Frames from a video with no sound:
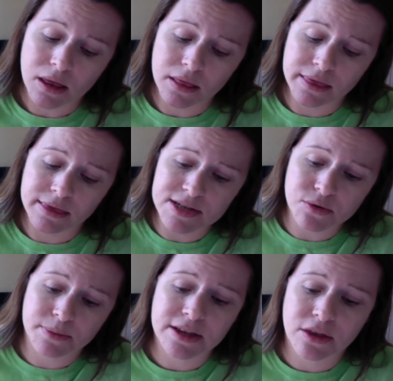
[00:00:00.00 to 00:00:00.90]
This
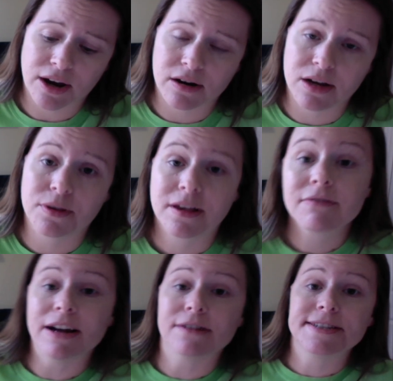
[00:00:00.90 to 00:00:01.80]
would be another area where the
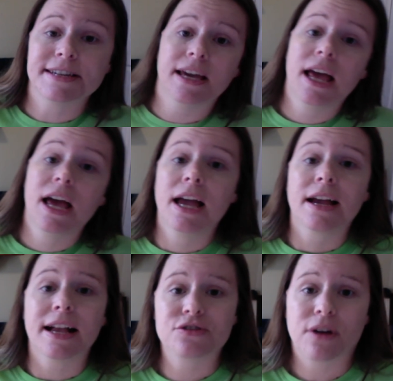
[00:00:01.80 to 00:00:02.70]
Confederacy
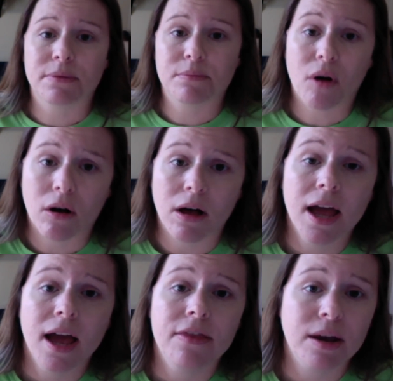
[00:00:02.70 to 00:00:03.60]
kind of dropped the ball.
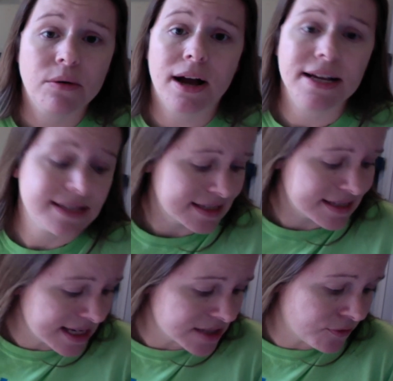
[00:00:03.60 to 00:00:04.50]
They were
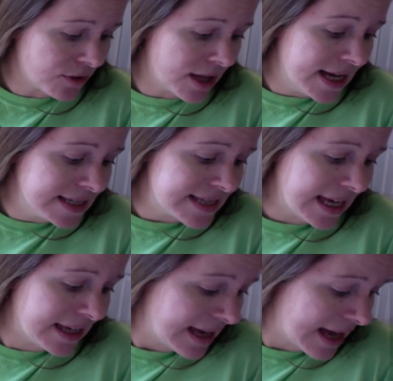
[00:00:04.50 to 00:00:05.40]
unsuccessful
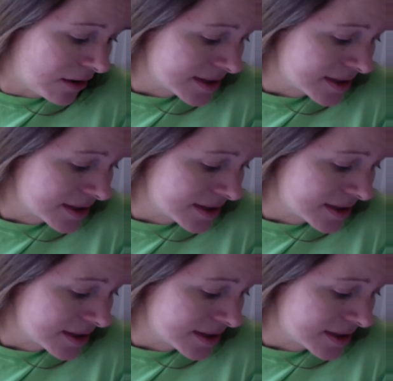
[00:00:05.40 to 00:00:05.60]
taking out